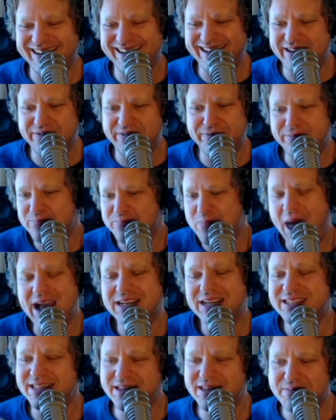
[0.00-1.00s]
back
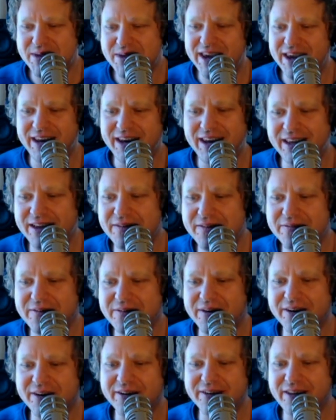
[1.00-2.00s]
to the beginning of
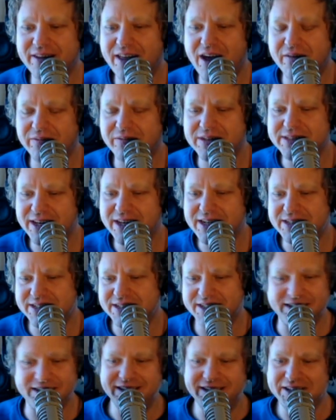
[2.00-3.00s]
our
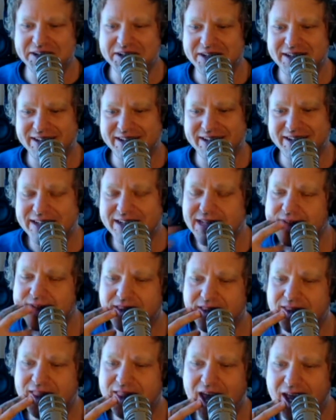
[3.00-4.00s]
conversation,
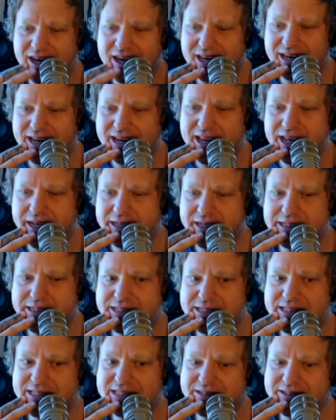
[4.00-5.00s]
that is